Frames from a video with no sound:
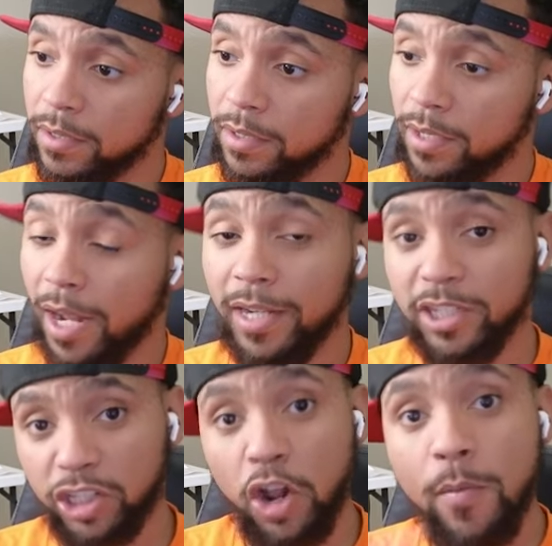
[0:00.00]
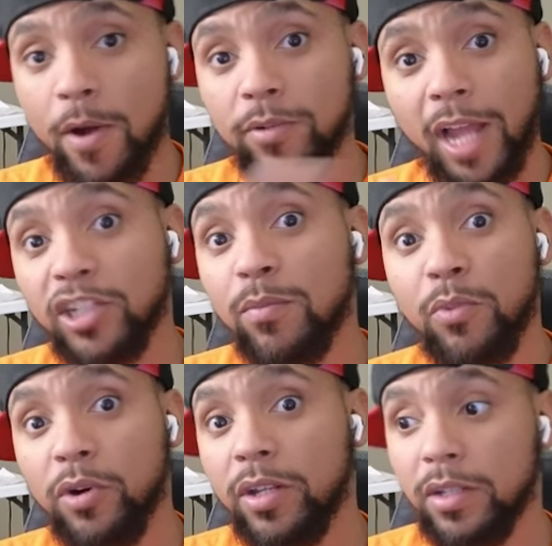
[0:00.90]
Like, Shlomo, that's your
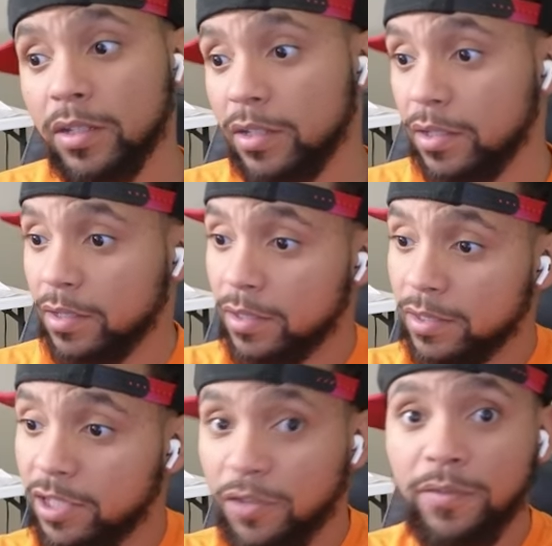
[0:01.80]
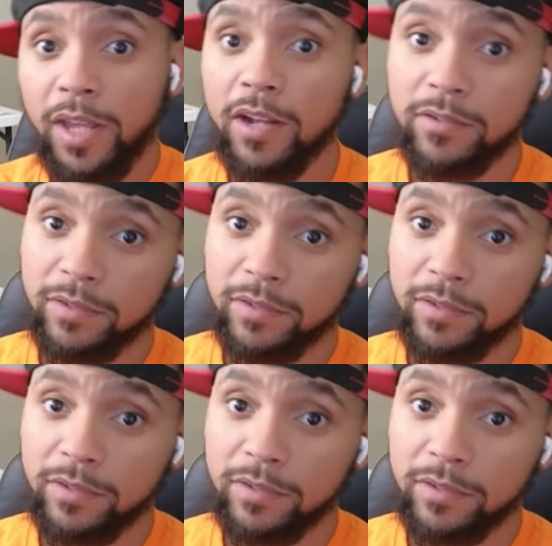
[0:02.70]
boy? Sylvia?